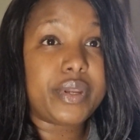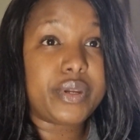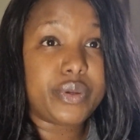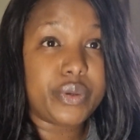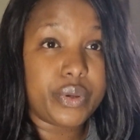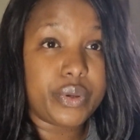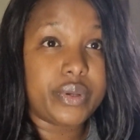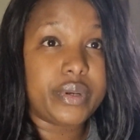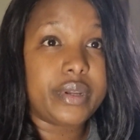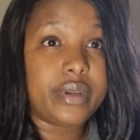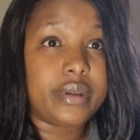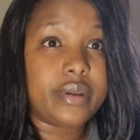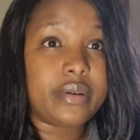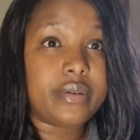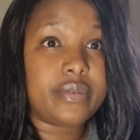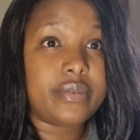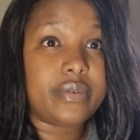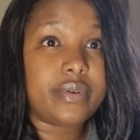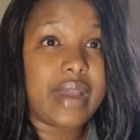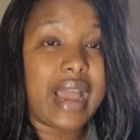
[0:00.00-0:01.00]
good.
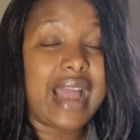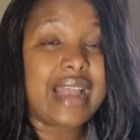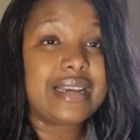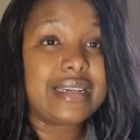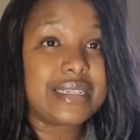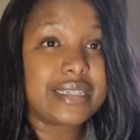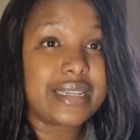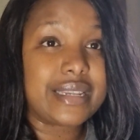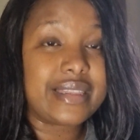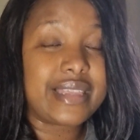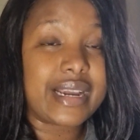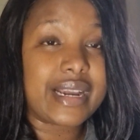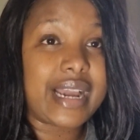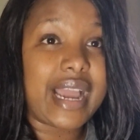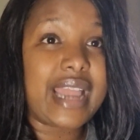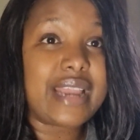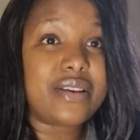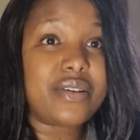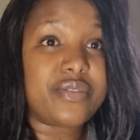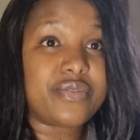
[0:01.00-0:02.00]
And the
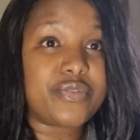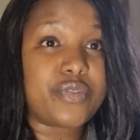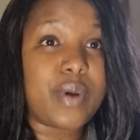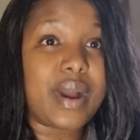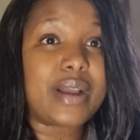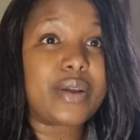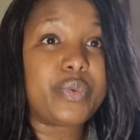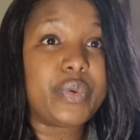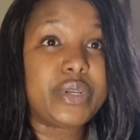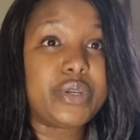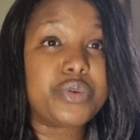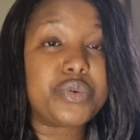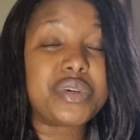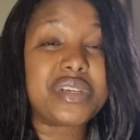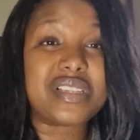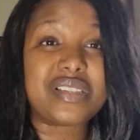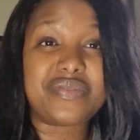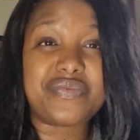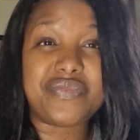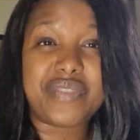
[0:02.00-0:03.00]
kind of work we do
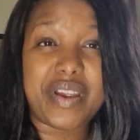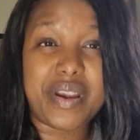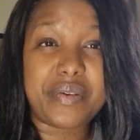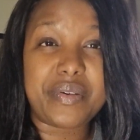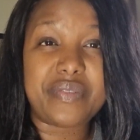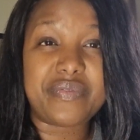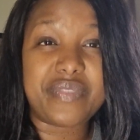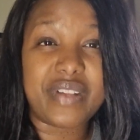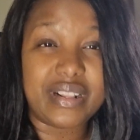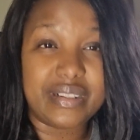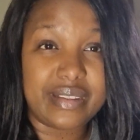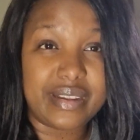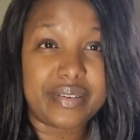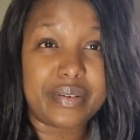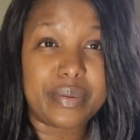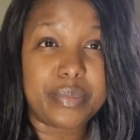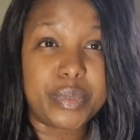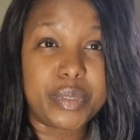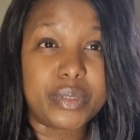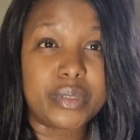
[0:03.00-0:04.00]
is very
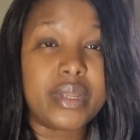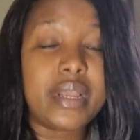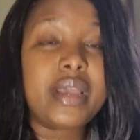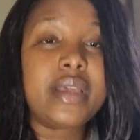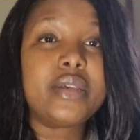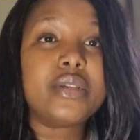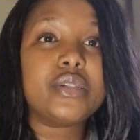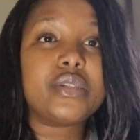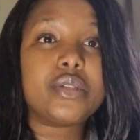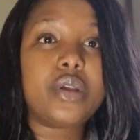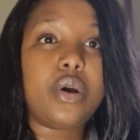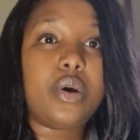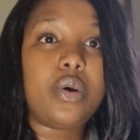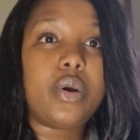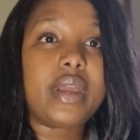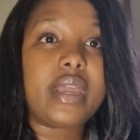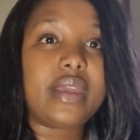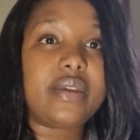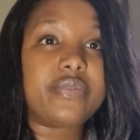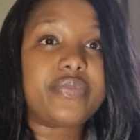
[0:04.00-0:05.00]
vulnerable.
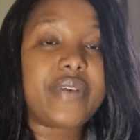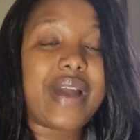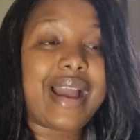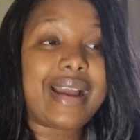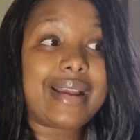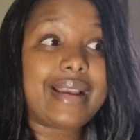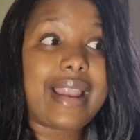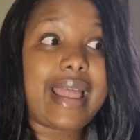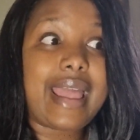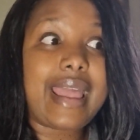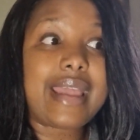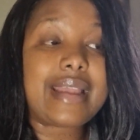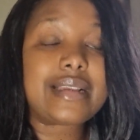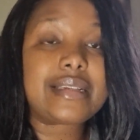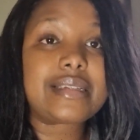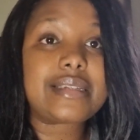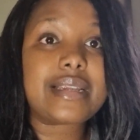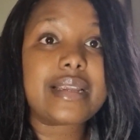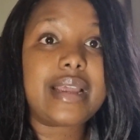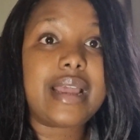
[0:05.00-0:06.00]
So if a
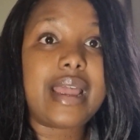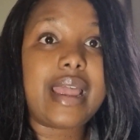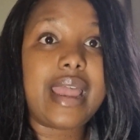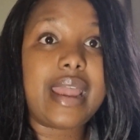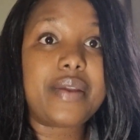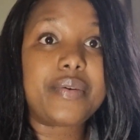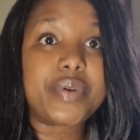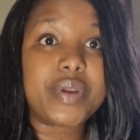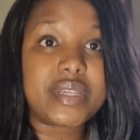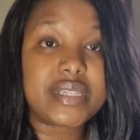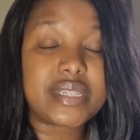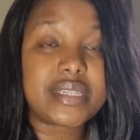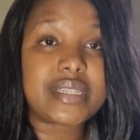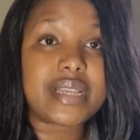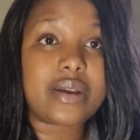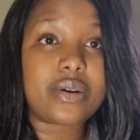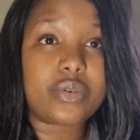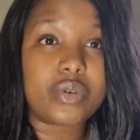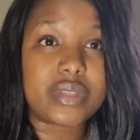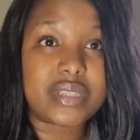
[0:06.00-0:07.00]
client raises
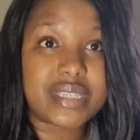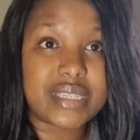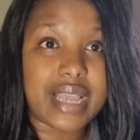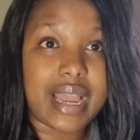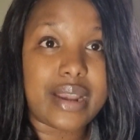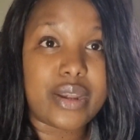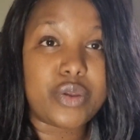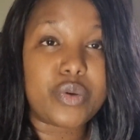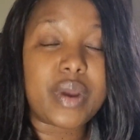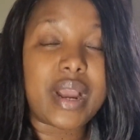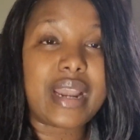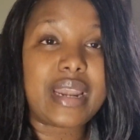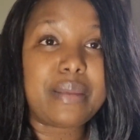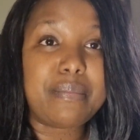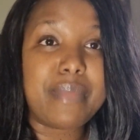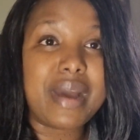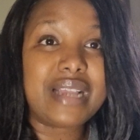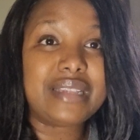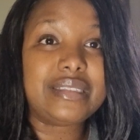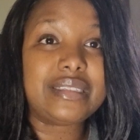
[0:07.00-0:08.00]
a concern, you can
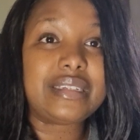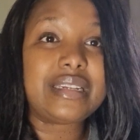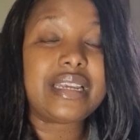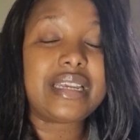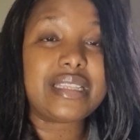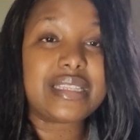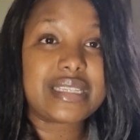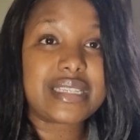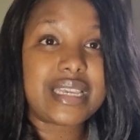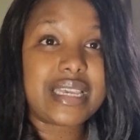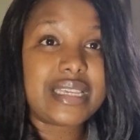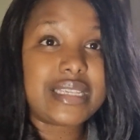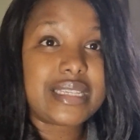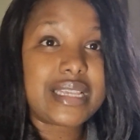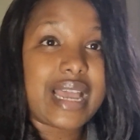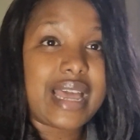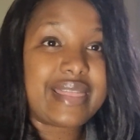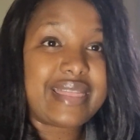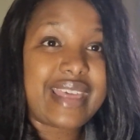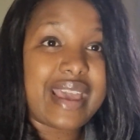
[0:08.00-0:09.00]
imagine it's
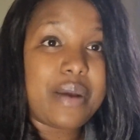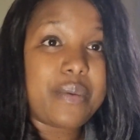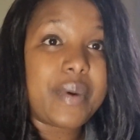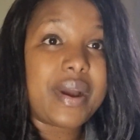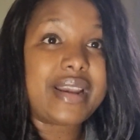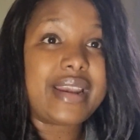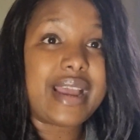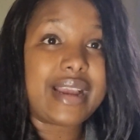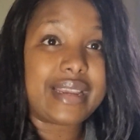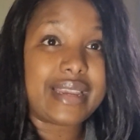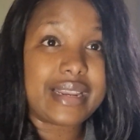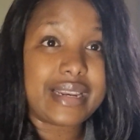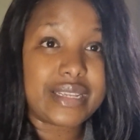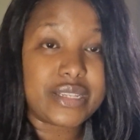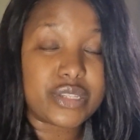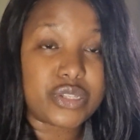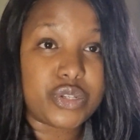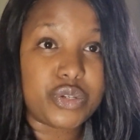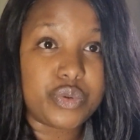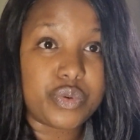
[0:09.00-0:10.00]
their word
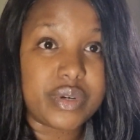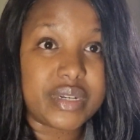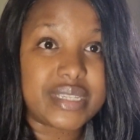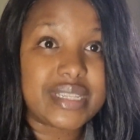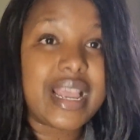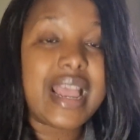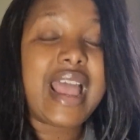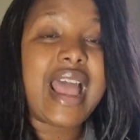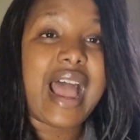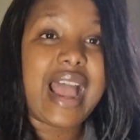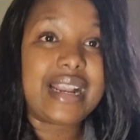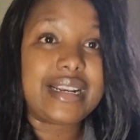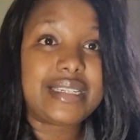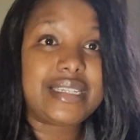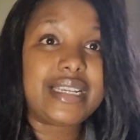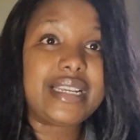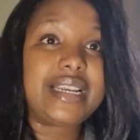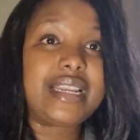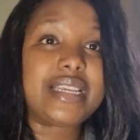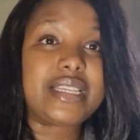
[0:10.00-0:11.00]
against yours
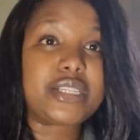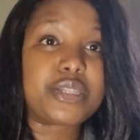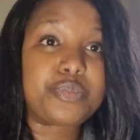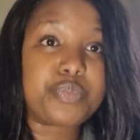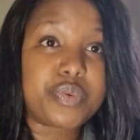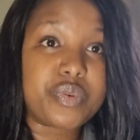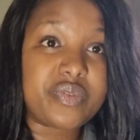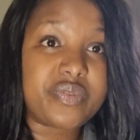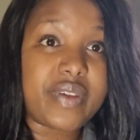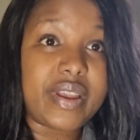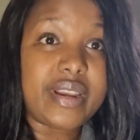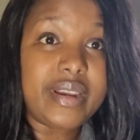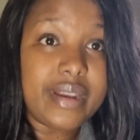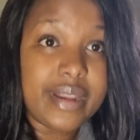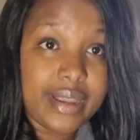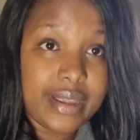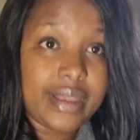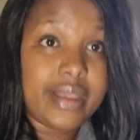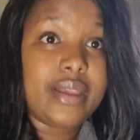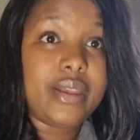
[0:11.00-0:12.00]
until it's proven,
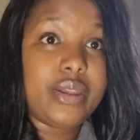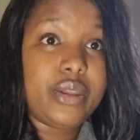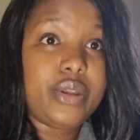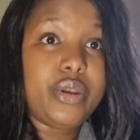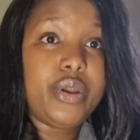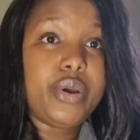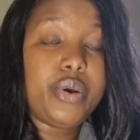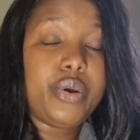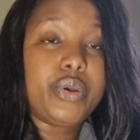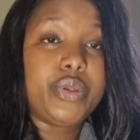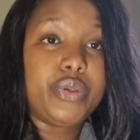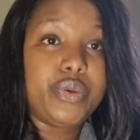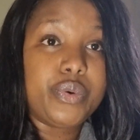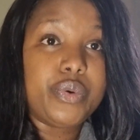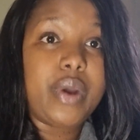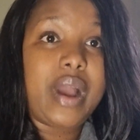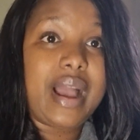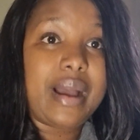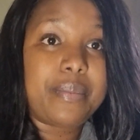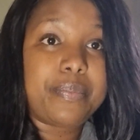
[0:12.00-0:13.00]
you know,
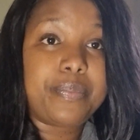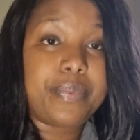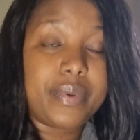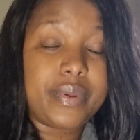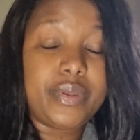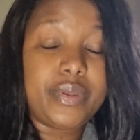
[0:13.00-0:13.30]
you are